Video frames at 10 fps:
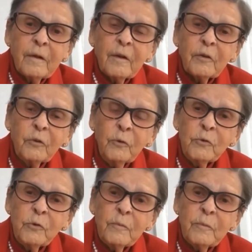
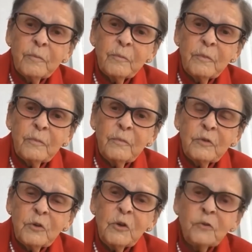So
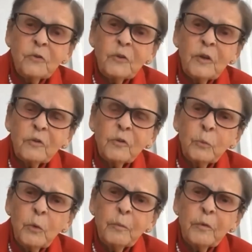Jesus says to the
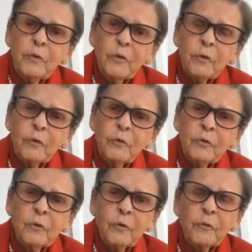woman,
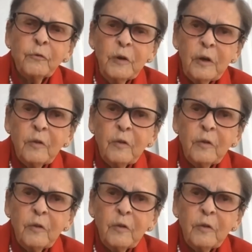your faith,